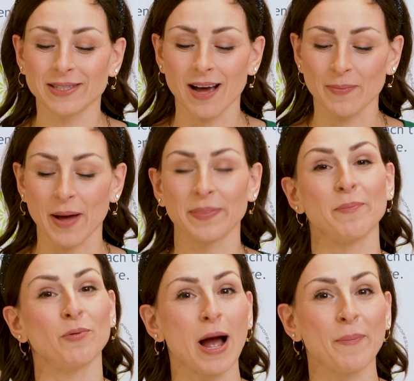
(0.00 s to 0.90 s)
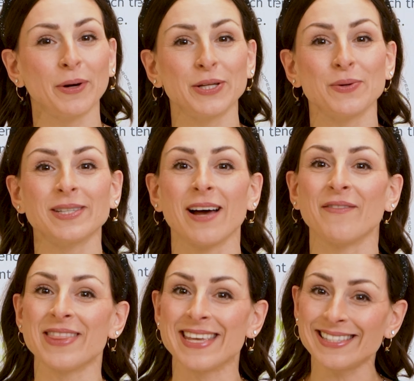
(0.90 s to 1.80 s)
to talk about the proper use
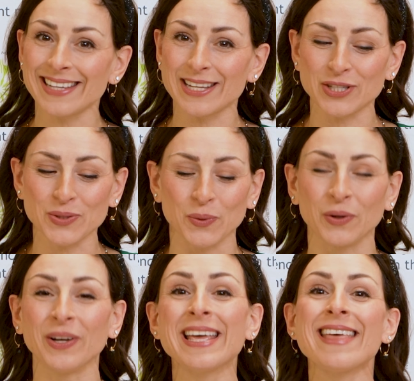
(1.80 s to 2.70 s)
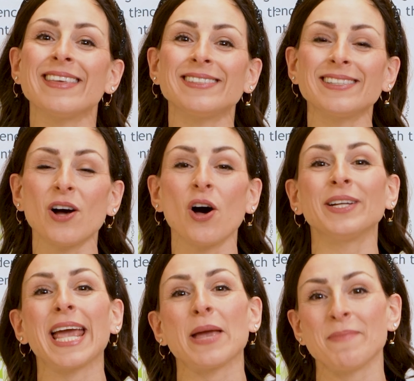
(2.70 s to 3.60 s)
of this kitchen tool. This is called
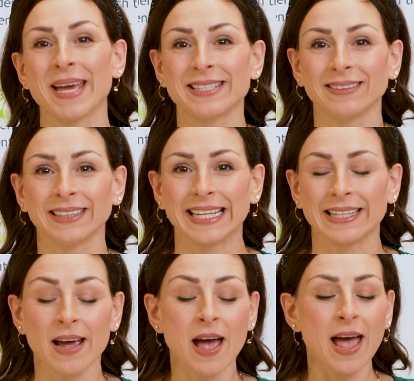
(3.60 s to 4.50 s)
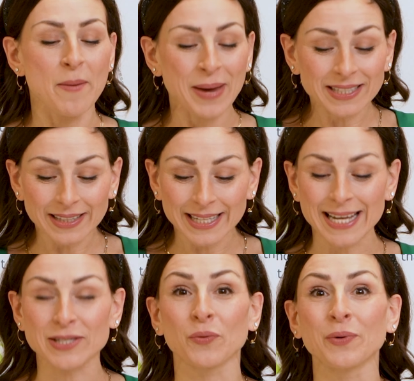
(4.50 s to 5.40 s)
a mandolin. A mandolin
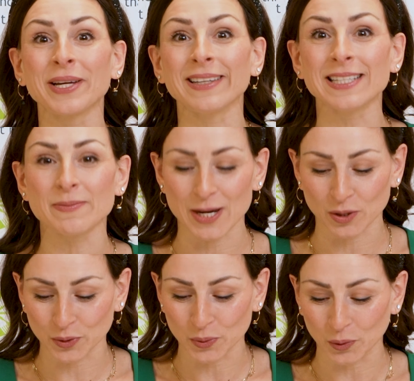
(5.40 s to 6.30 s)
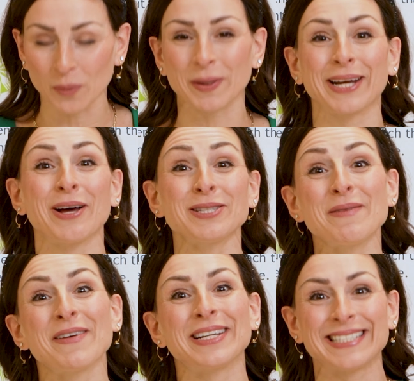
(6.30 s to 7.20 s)
is a really special tool, but can also be
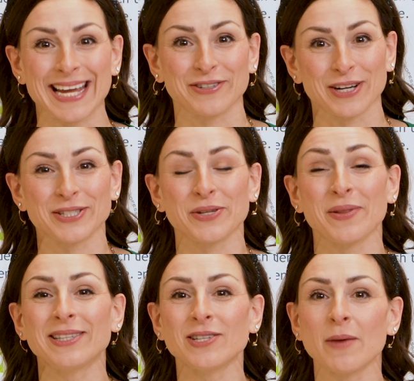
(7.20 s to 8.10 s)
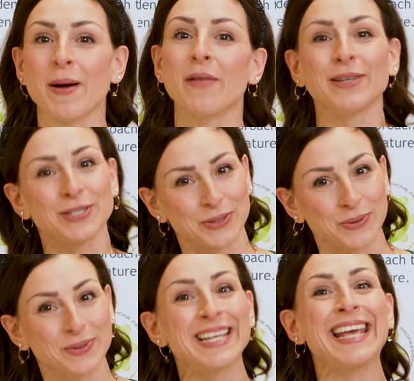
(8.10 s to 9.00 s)
very dangerous. So let's talk about the
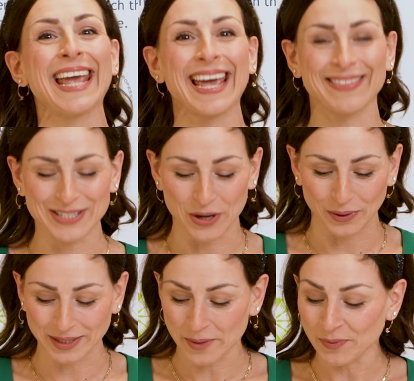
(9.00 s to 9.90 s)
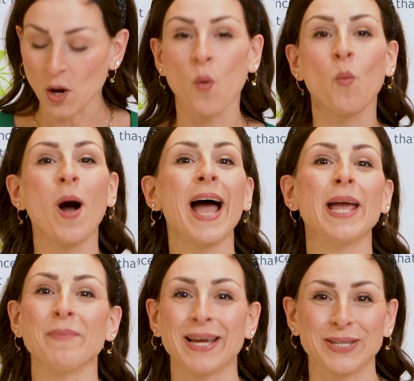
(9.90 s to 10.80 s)
do's and the don'ts. Why
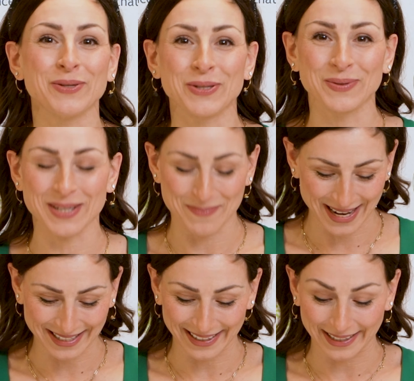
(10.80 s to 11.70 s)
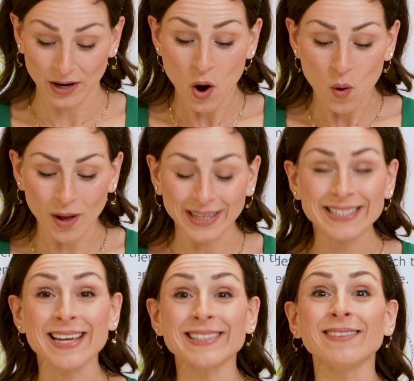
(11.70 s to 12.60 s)
might you use a mandolin? Well, it
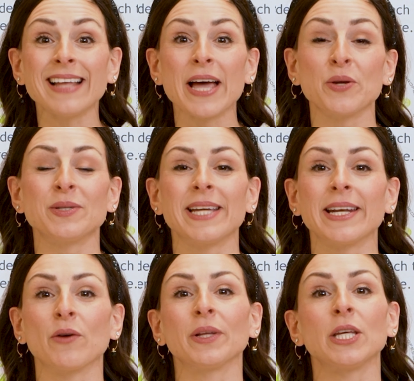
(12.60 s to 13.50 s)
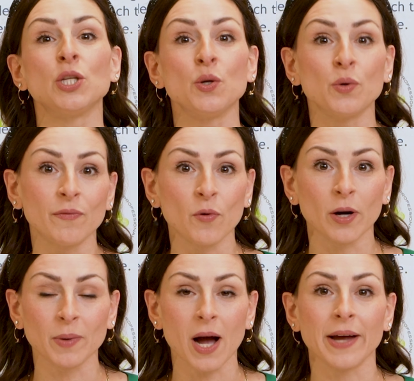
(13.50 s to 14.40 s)
does allow you to get a really
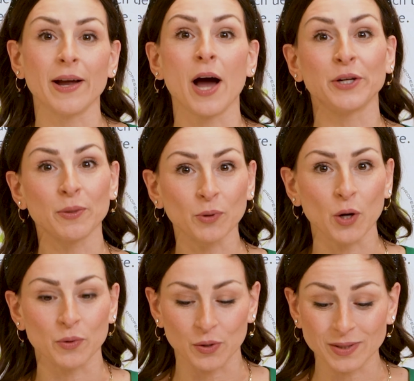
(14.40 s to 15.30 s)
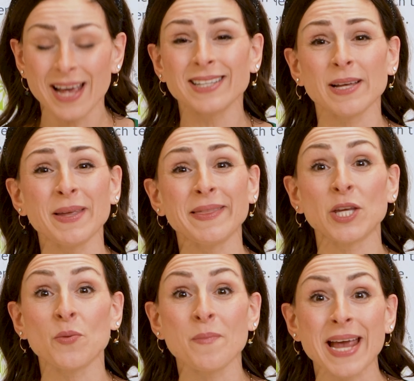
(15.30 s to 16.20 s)
uniform cut on your produce, something that
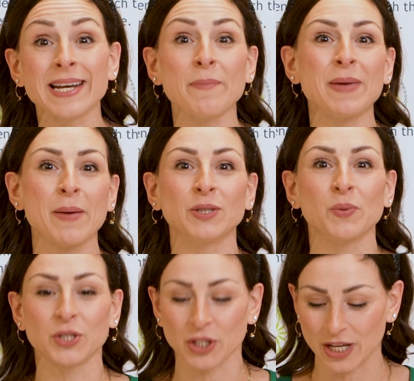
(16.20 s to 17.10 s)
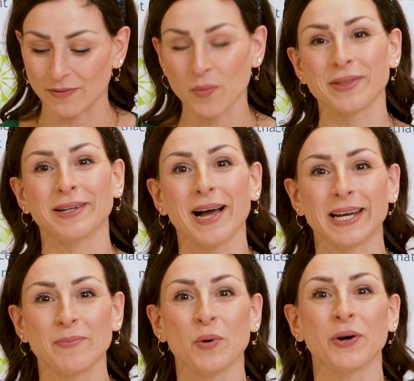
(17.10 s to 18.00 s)
you may not be able to achieve with a
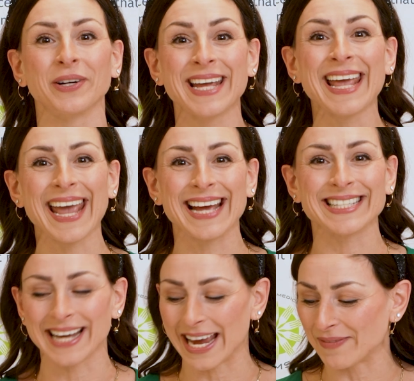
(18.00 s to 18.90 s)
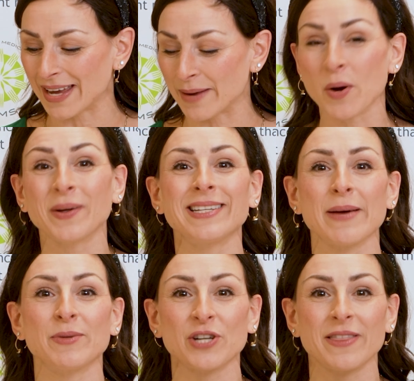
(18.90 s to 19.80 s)
cutting board and a knife. And I'm going to
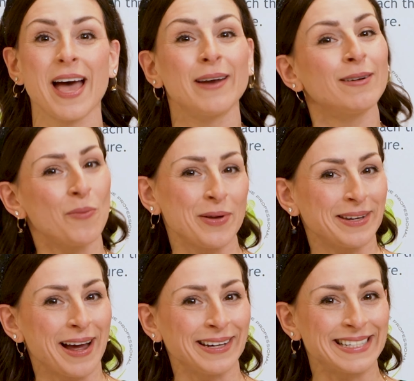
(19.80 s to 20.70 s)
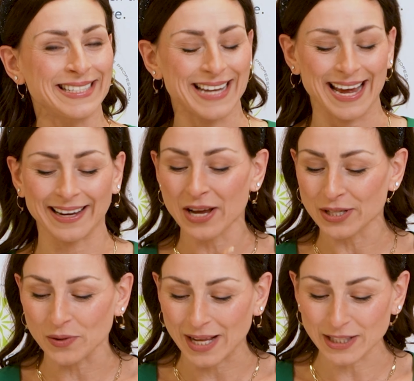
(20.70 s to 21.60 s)
demonstrate that with an onion today.
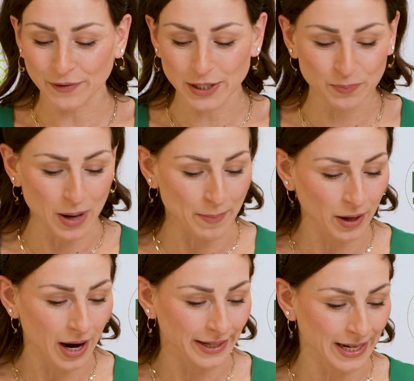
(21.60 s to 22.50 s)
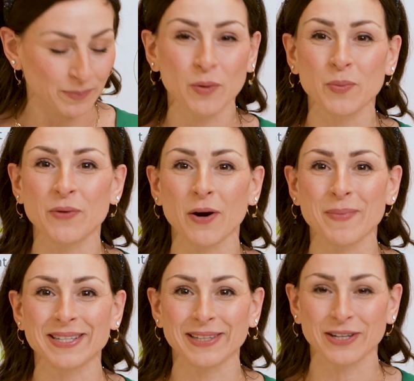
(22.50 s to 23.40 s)
So let's first prep our onion. We'll move our
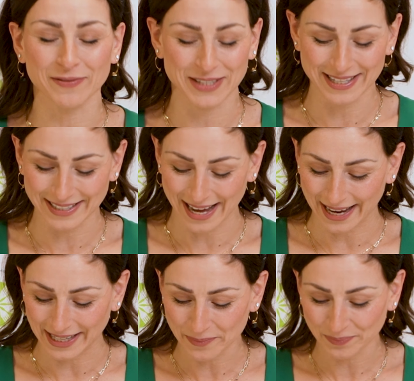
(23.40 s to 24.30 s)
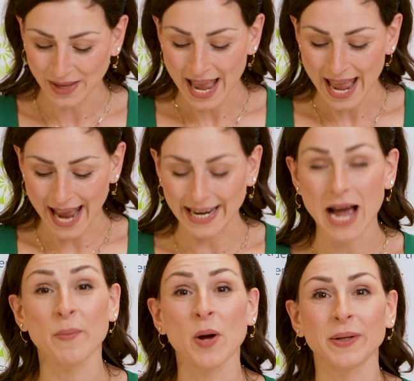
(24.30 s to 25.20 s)
mandolin off to the side. And
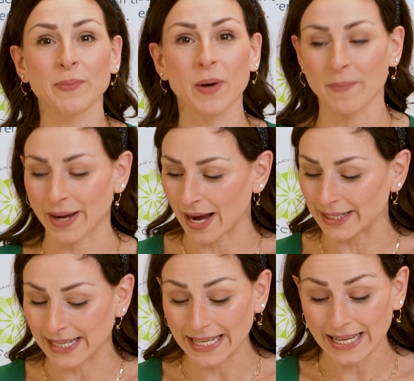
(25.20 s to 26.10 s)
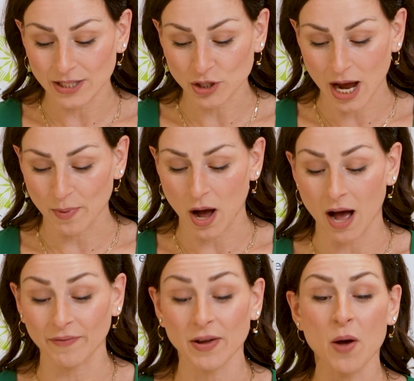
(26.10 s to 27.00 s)
how I'm going to prep my onion is chop
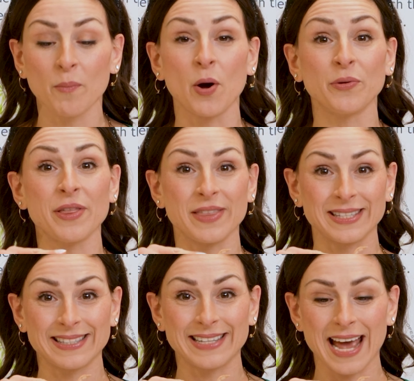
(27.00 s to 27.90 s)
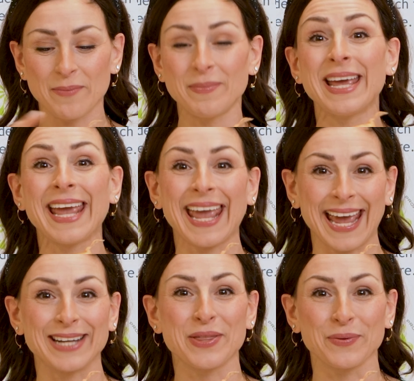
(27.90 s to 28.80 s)
off both the stem
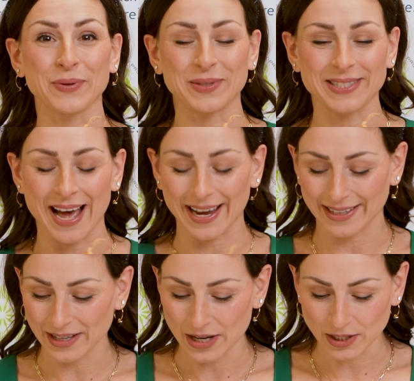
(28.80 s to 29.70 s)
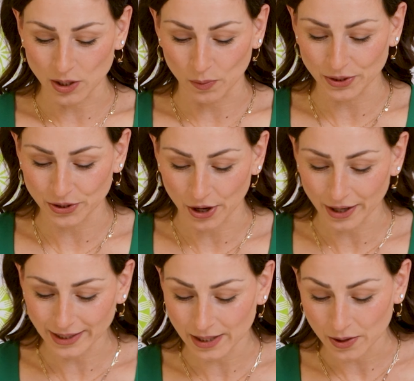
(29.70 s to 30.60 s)
and the root side. So we'll
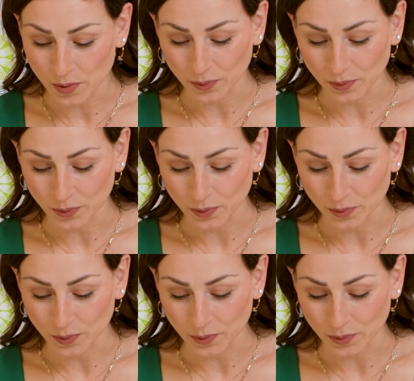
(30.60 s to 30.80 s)
start,